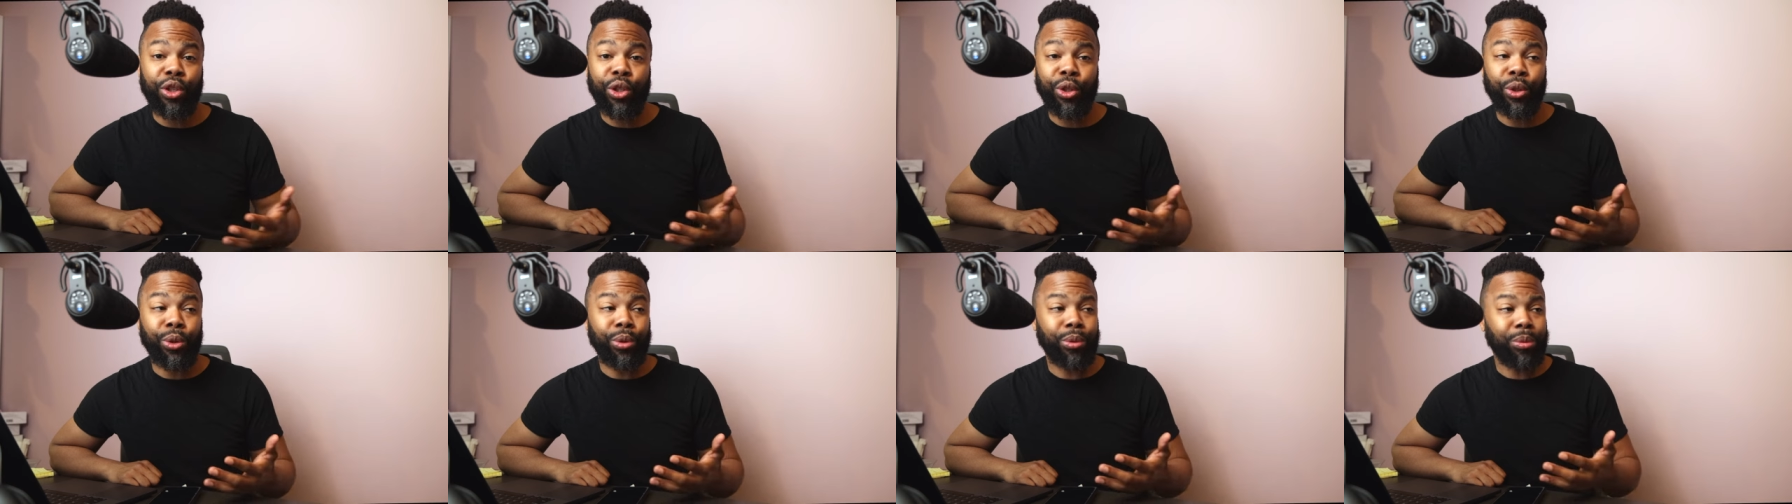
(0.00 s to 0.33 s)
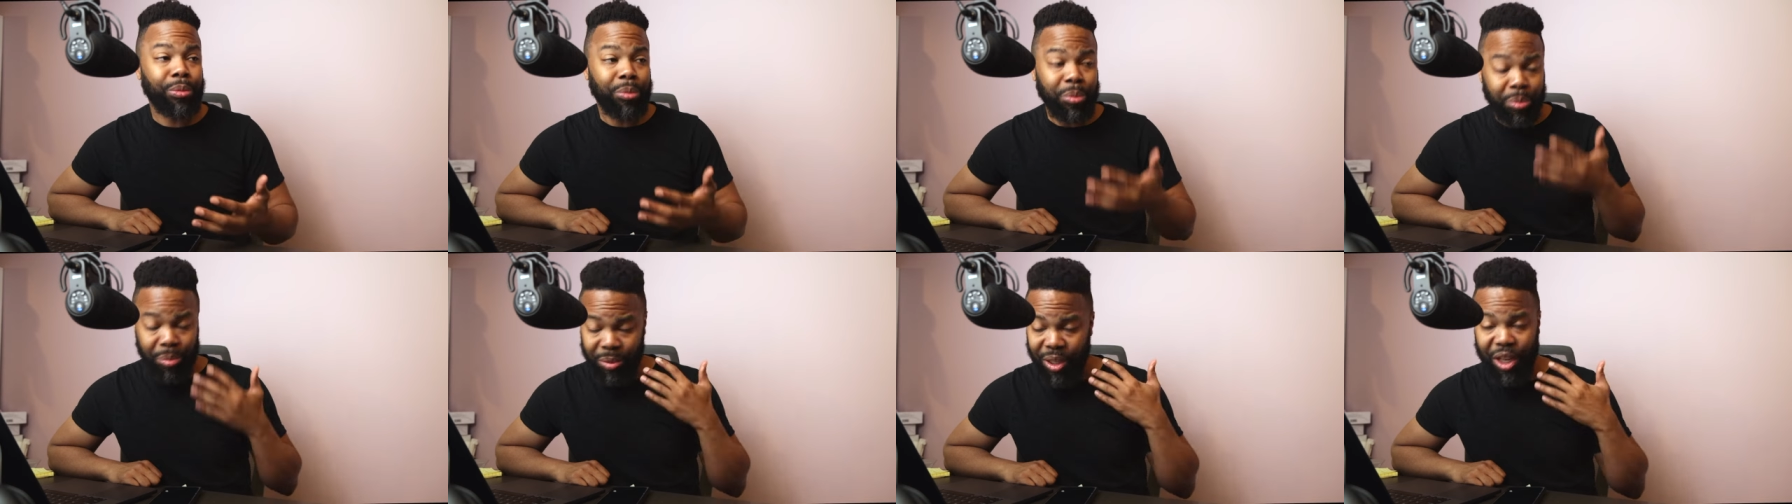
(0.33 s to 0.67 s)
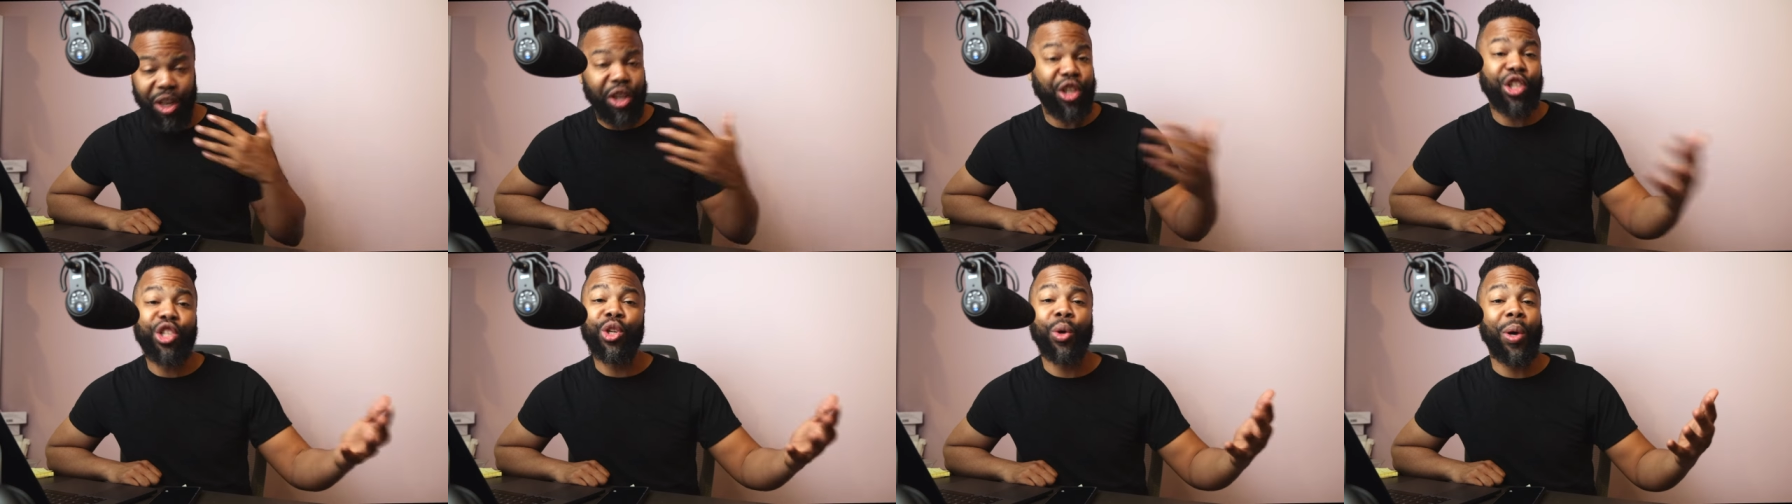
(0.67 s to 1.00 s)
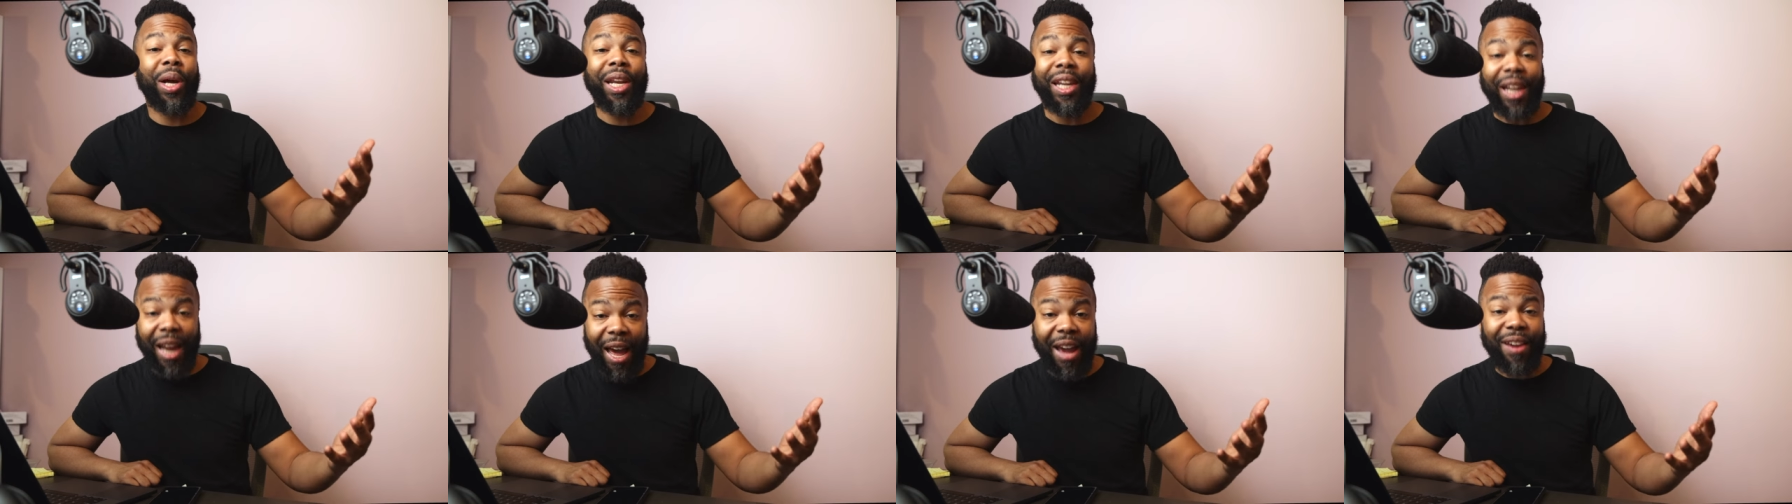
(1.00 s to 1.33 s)
to
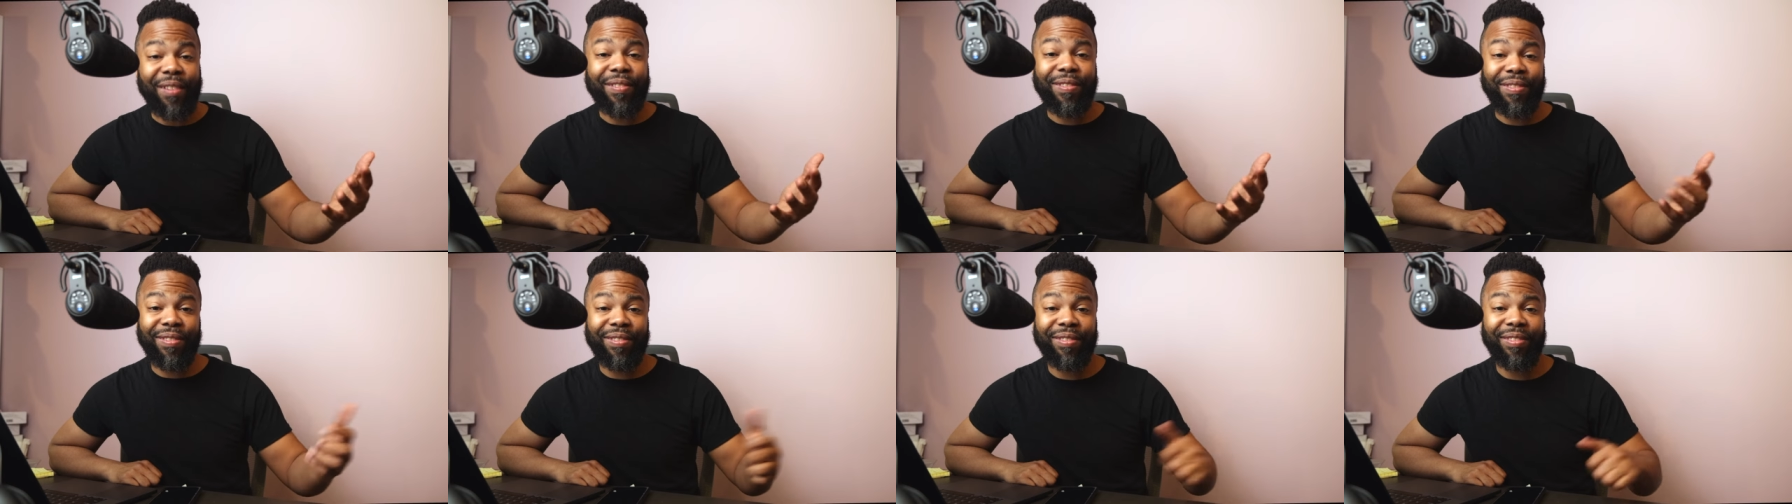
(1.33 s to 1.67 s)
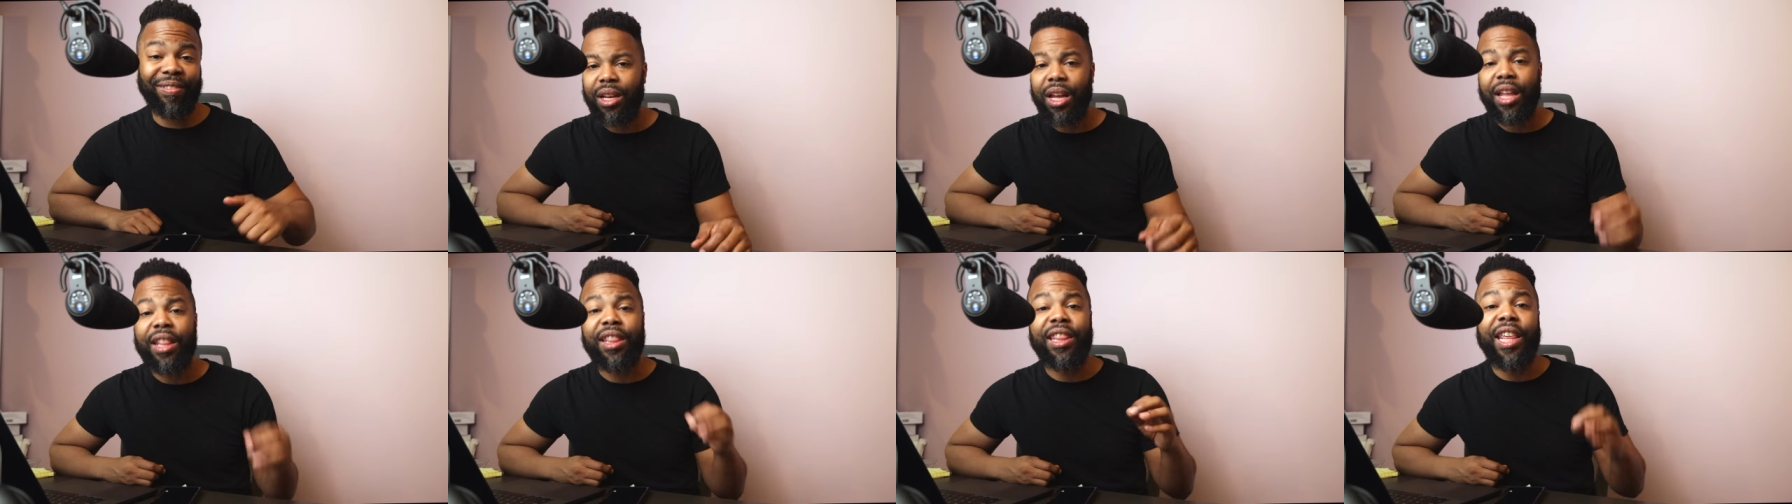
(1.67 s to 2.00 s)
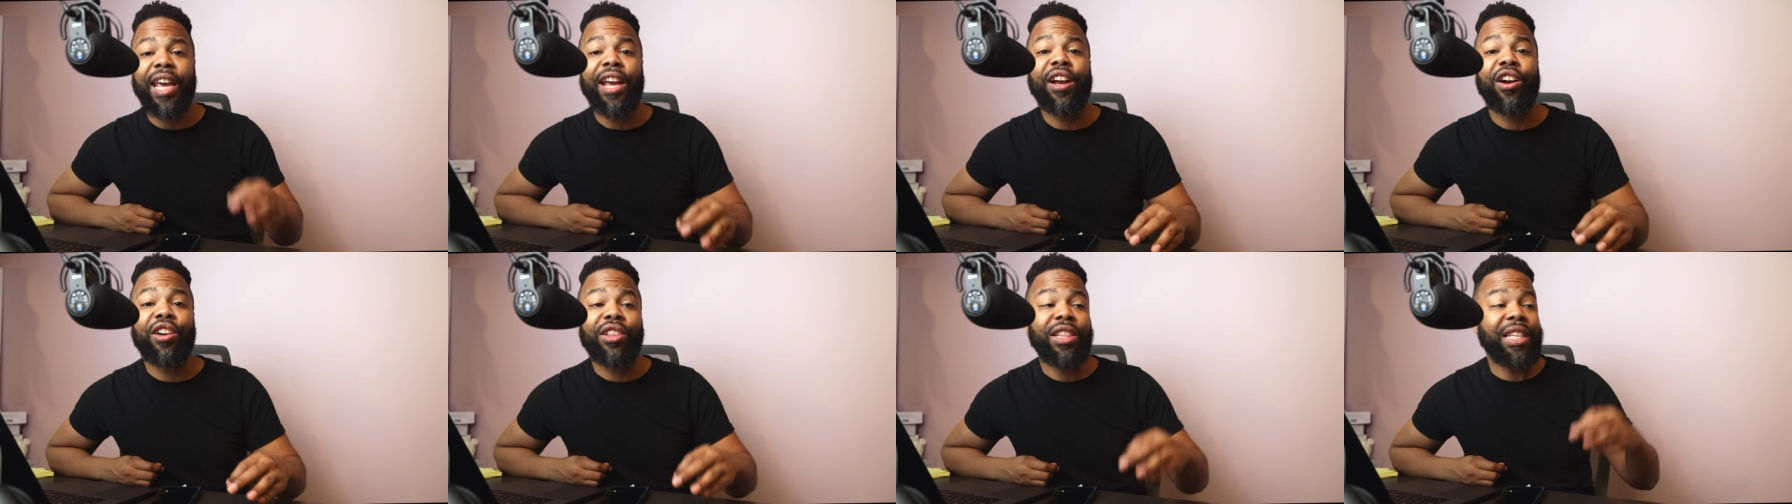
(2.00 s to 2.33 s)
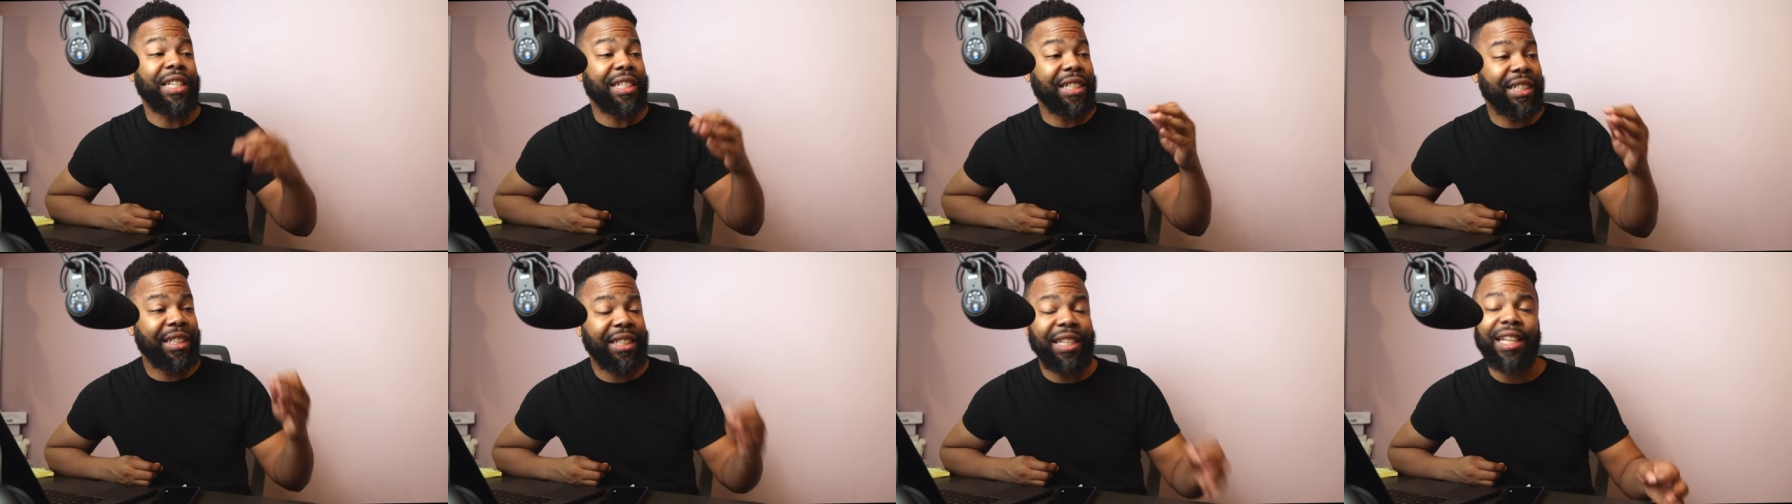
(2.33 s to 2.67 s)
enjoy life. They are
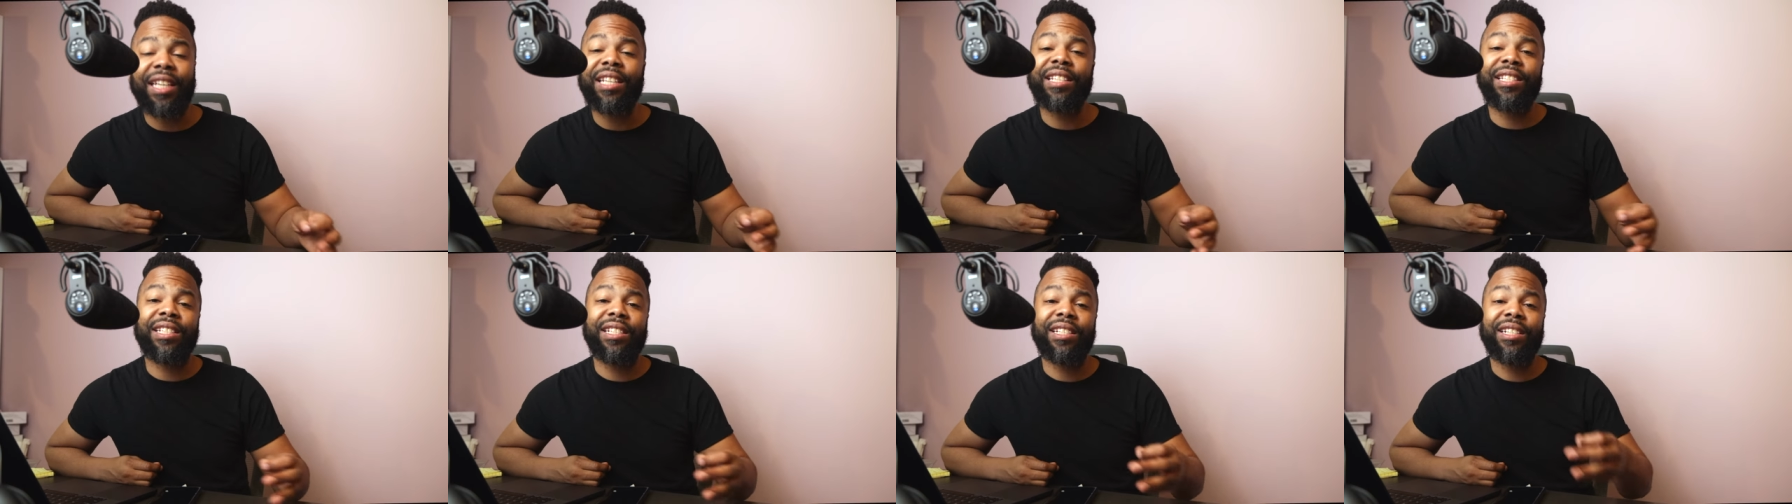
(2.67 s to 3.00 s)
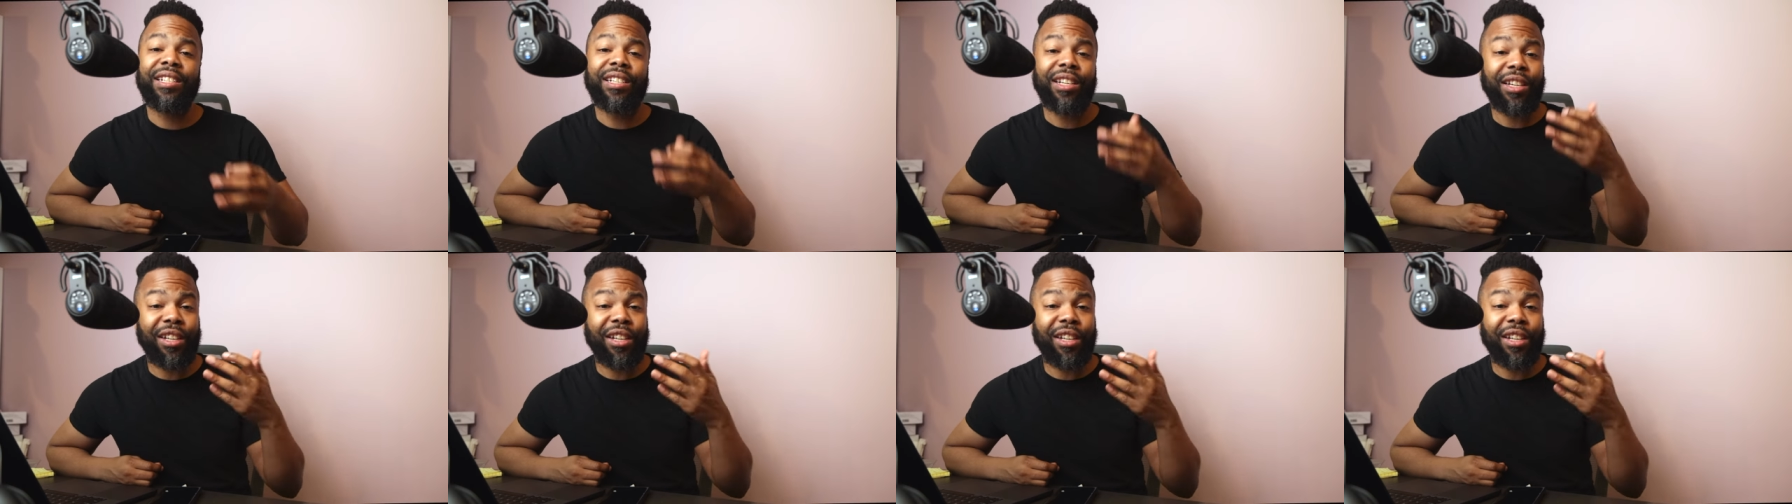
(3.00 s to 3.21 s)
the seasoned